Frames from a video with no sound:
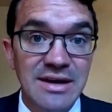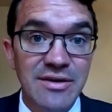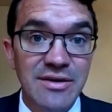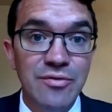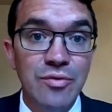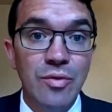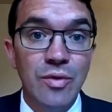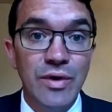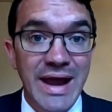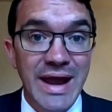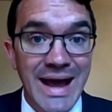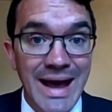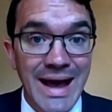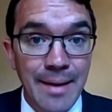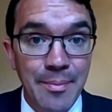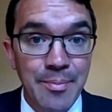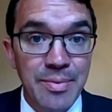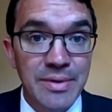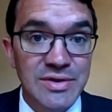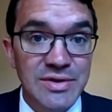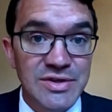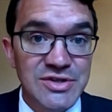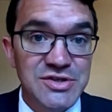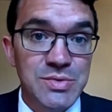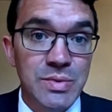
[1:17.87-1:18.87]
what
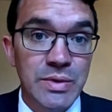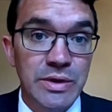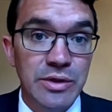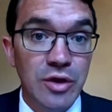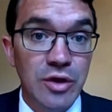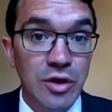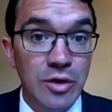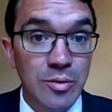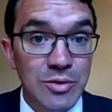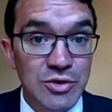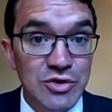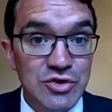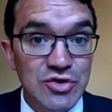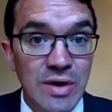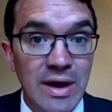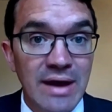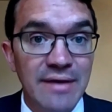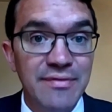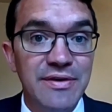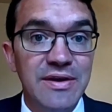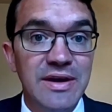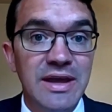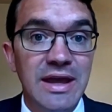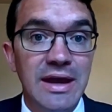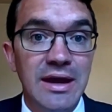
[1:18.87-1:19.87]
happens with human
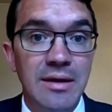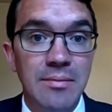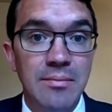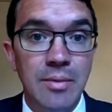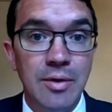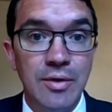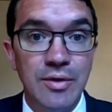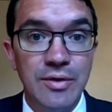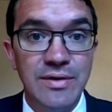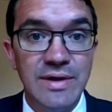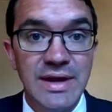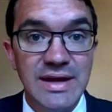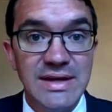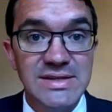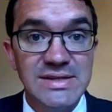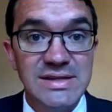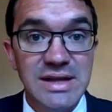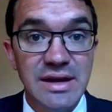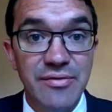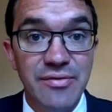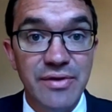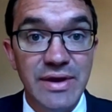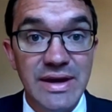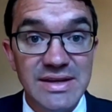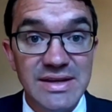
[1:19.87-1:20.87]
trafficking and modern day
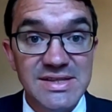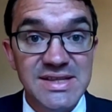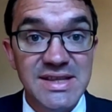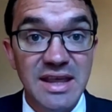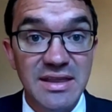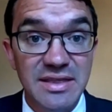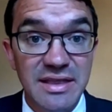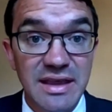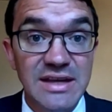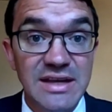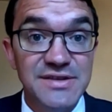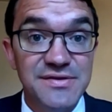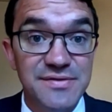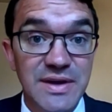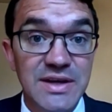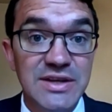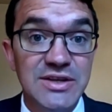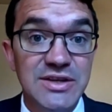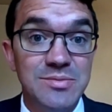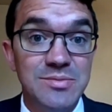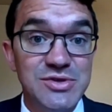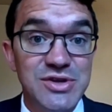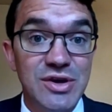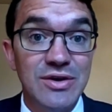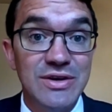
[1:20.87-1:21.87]
slavery is that these
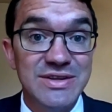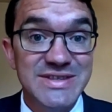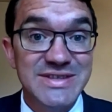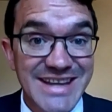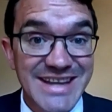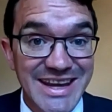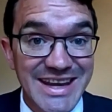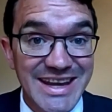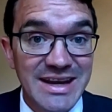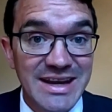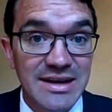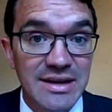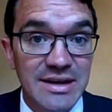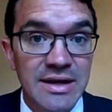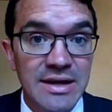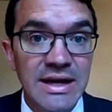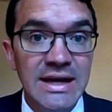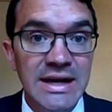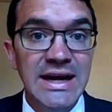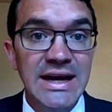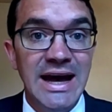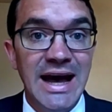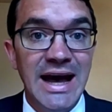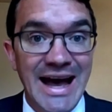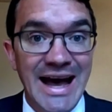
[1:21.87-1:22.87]
victims are taken
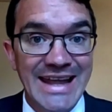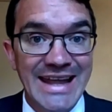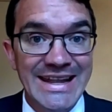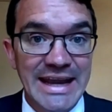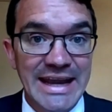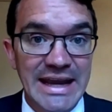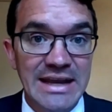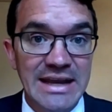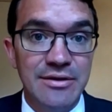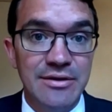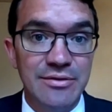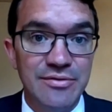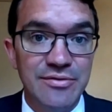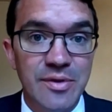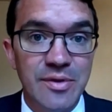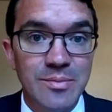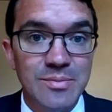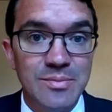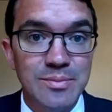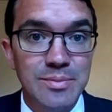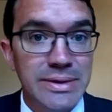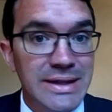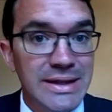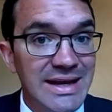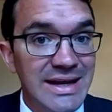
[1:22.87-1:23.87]
and hidden from
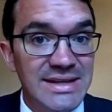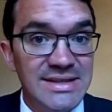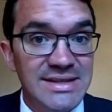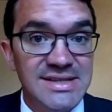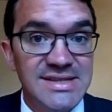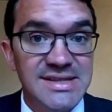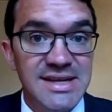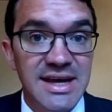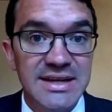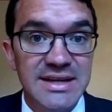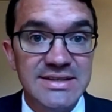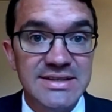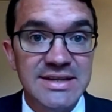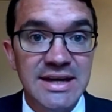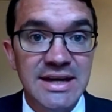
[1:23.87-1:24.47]
plain sight.